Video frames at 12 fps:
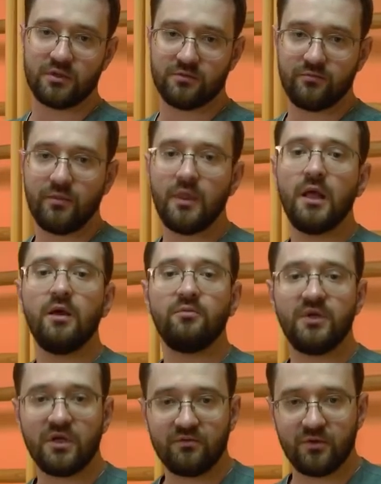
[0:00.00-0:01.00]
The first
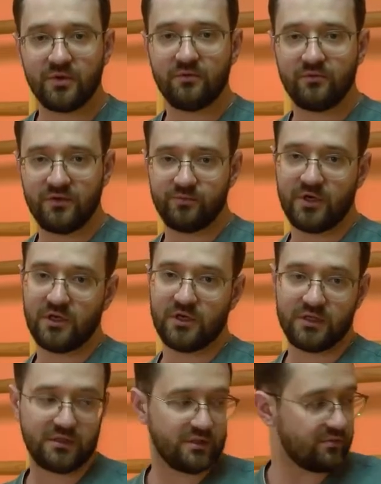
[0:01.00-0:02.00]
type of
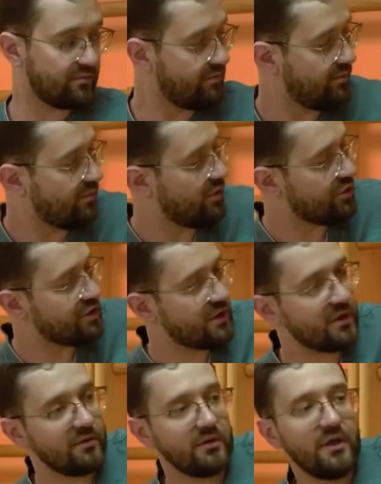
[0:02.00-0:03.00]
progression is that you can
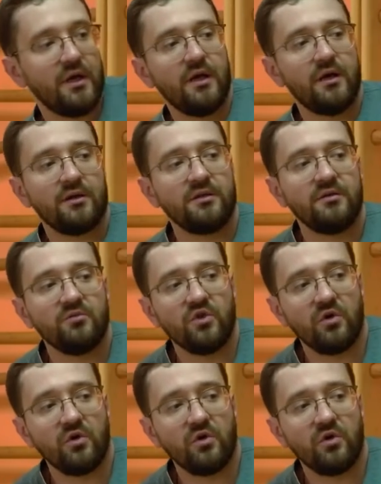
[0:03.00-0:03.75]
throw your arm a little